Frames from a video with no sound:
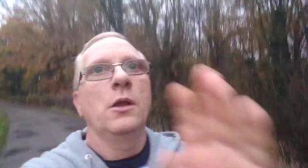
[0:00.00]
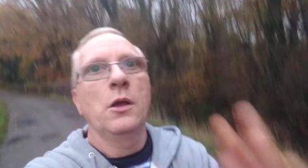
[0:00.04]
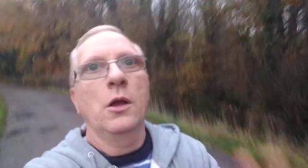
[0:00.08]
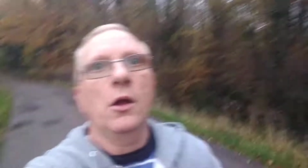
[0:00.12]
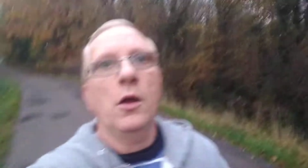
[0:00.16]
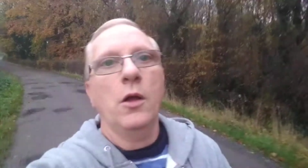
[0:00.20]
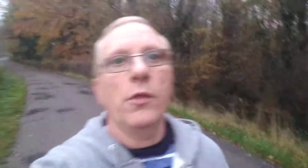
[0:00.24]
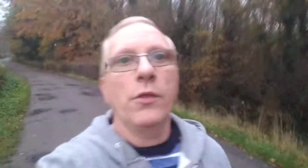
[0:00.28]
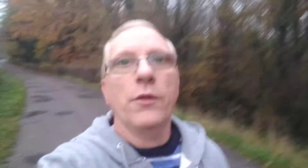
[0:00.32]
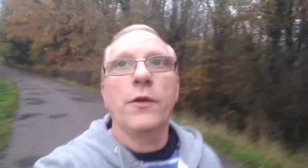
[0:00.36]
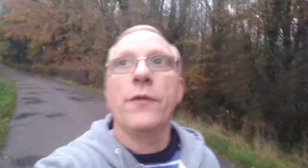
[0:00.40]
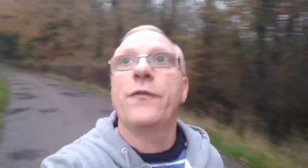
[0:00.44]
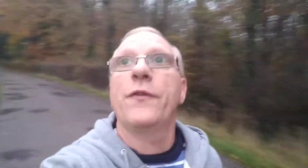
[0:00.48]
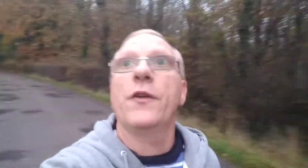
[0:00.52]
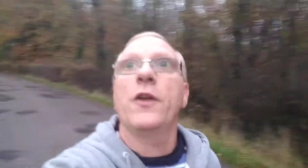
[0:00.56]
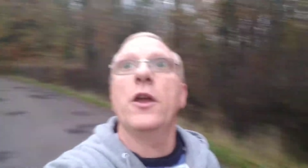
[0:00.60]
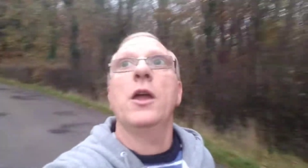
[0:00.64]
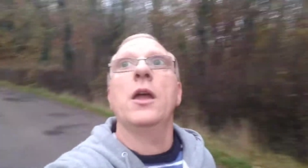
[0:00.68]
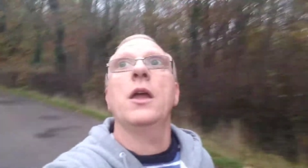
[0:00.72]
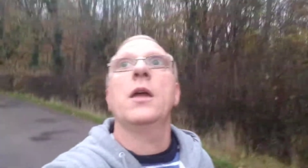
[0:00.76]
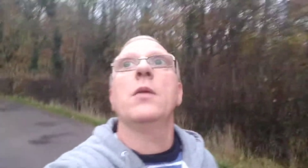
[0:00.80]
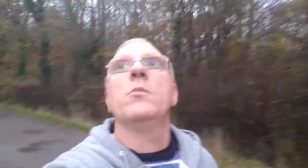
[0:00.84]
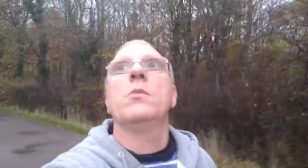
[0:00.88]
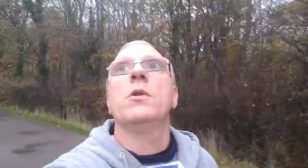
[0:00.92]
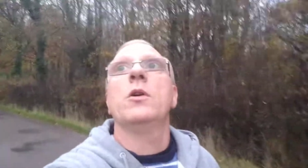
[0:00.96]
on the
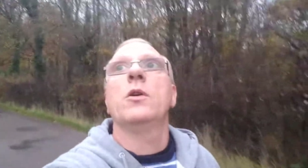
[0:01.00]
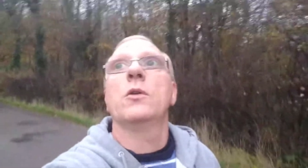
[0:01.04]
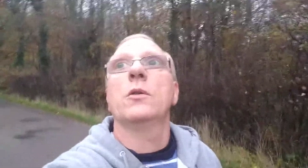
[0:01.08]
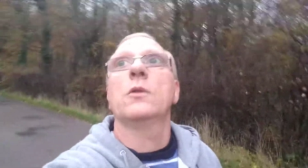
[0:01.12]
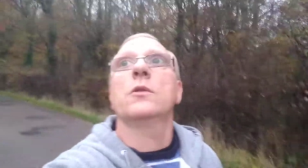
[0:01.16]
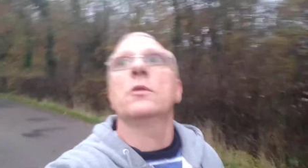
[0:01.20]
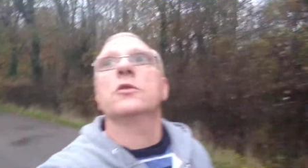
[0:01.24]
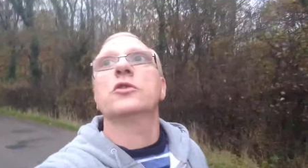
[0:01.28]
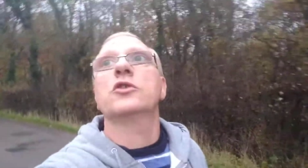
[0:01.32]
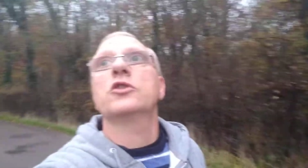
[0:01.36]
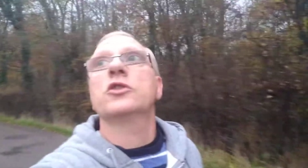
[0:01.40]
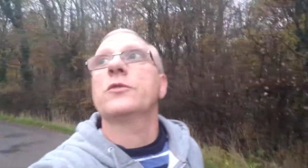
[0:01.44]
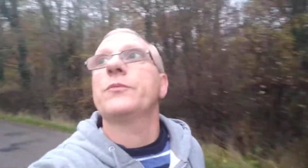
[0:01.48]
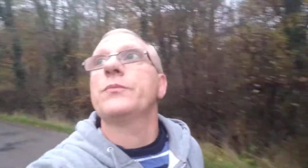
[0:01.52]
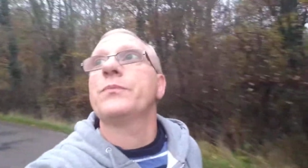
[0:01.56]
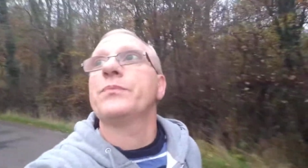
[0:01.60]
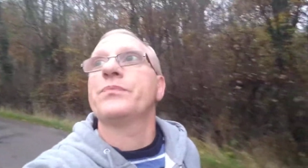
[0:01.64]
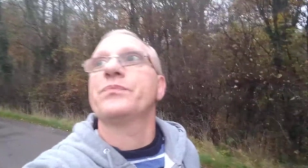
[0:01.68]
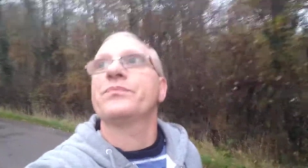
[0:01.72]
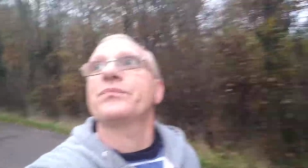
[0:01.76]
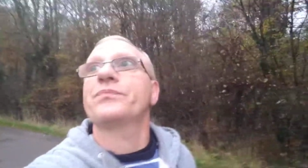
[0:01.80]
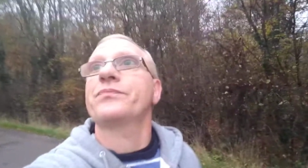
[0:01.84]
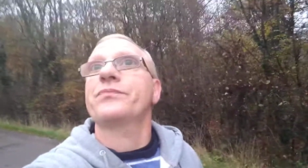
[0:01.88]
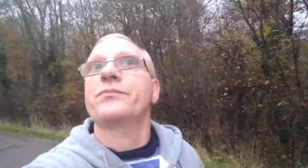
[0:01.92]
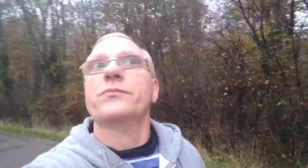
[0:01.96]
thermals
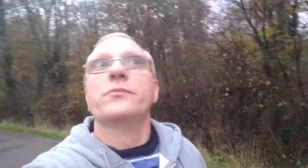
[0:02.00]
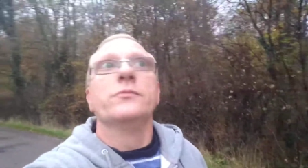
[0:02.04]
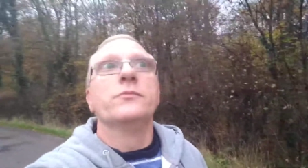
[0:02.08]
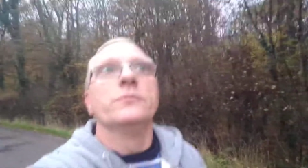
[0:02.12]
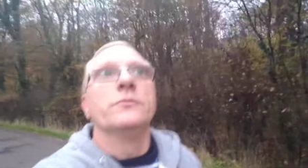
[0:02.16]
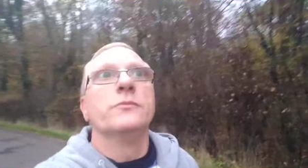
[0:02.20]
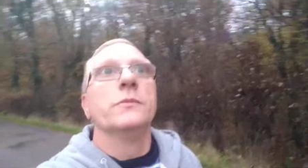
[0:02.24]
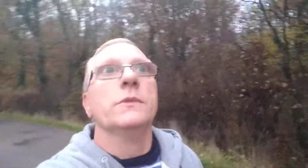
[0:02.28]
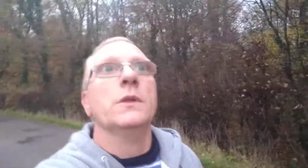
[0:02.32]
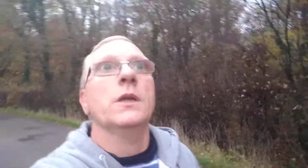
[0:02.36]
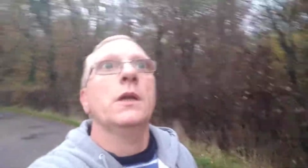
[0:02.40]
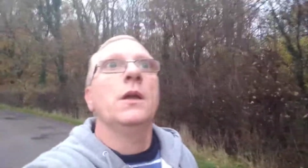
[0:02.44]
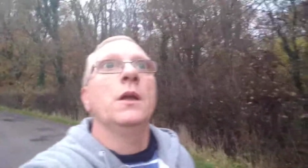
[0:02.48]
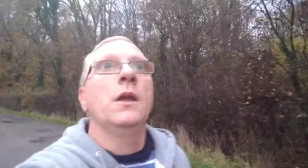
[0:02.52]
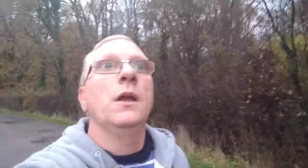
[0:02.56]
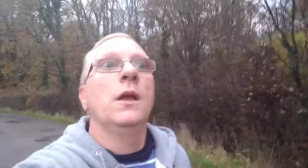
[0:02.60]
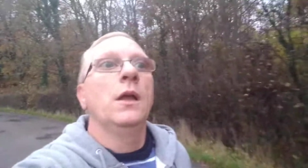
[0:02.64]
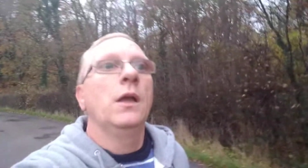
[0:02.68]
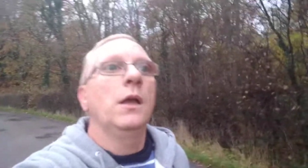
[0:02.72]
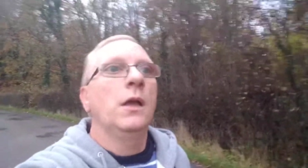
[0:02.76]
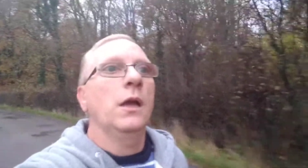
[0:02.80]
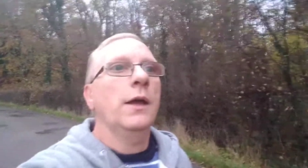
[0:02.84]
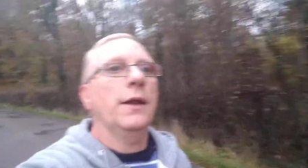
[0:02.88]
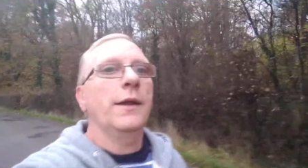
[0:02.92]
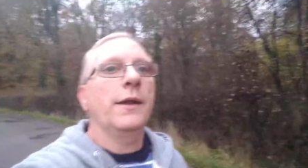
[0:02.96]

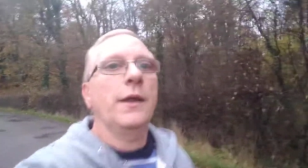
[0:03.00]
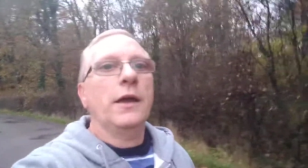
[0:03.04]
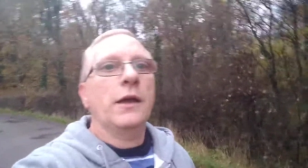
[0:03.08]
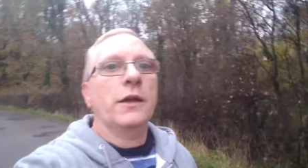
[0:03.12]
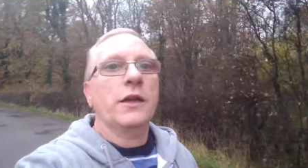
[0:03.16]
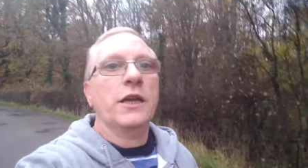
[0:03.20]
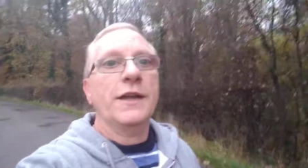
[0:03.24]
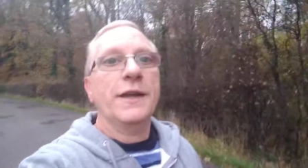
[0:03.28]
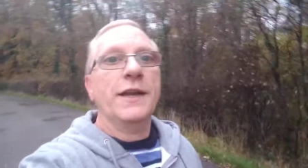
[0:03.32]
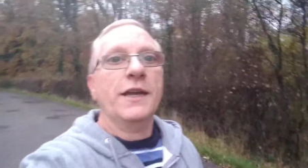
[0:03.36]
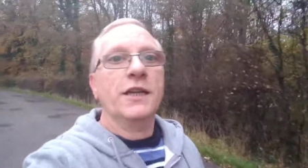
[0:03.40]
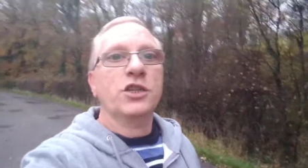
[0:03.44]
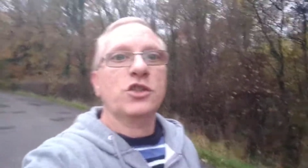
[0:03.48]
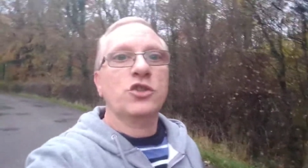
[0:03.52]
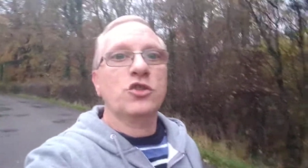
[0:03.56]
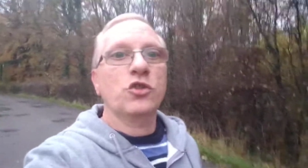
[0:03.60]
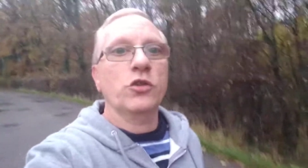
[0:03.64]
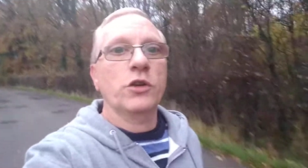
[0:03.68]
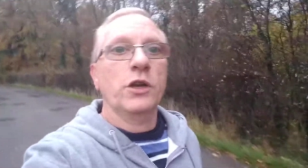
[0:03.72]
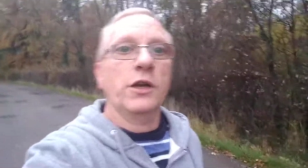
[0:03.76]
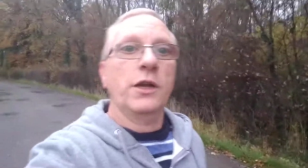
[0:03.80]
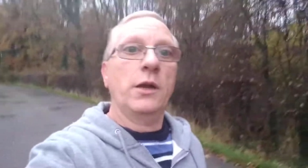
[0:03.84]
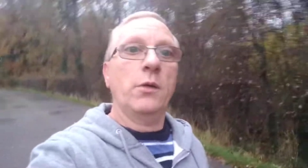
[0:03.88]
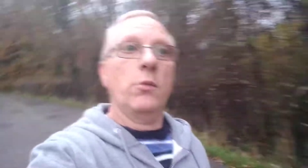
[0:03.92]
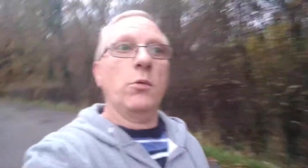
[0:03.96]
and I, and I
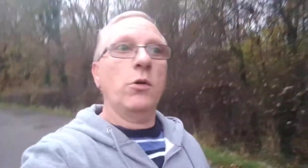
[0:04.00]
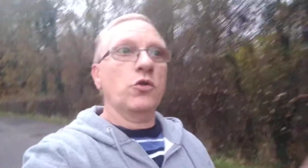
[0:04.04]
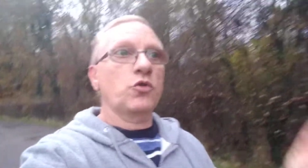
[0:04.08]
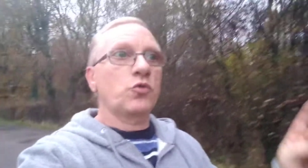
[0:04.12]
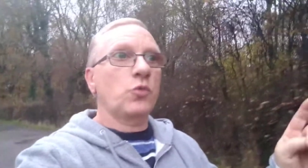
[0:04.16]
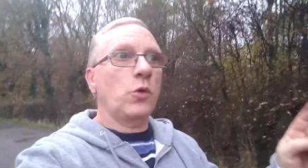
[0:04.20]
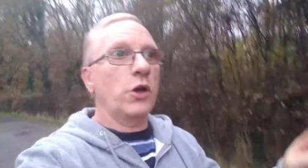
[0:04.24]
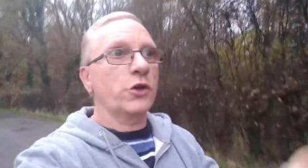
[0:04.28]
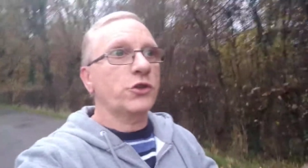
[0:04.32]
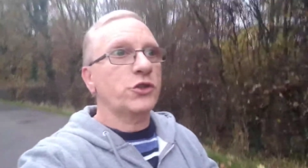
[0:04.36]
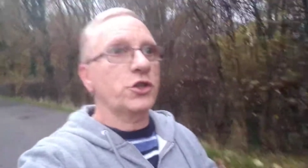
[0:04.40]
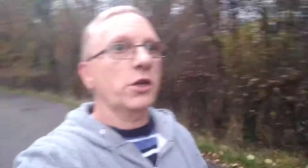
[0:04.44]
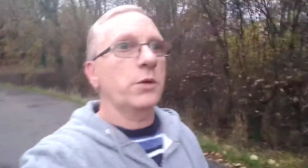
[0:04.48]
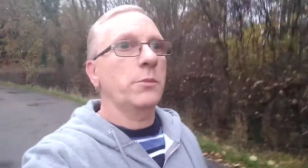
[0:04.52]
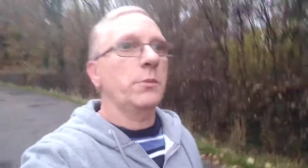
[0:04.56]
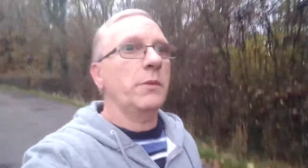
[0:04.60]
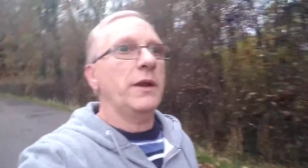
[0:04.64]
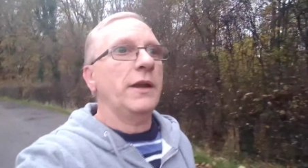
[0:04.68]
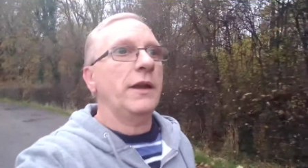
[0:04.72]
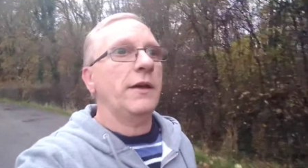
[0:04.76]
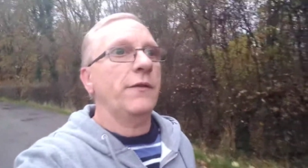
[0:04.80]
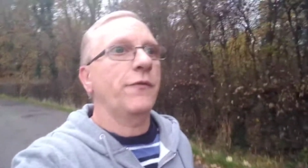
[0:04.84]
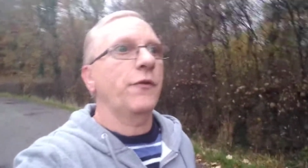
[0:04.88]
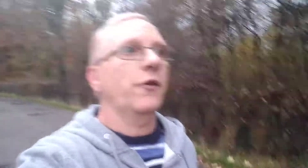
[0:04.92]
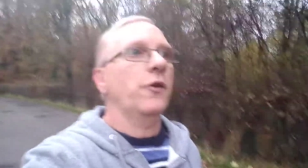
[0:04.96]
stood and I was watching them
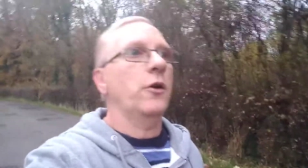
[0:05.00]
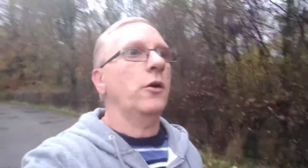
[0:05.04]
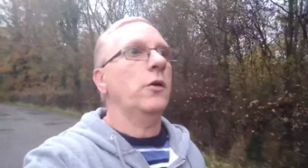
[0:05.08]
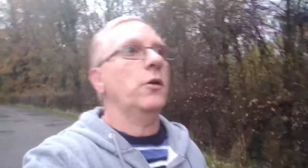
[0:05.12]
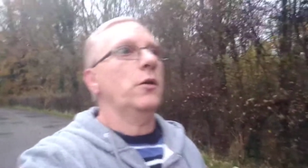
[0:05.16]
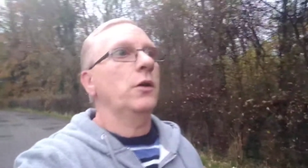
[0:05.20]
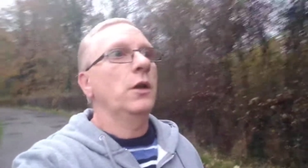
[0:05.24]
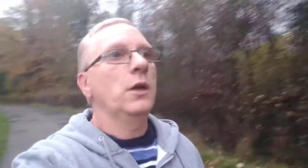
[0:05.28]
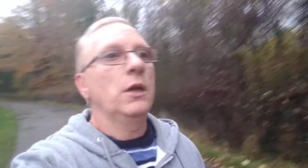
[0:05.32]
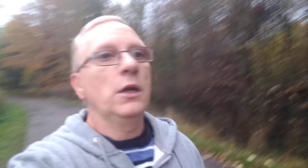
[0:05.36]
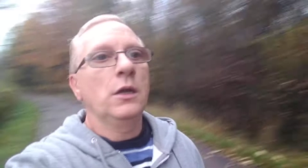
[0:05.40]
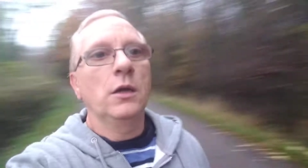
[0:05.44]
and I thought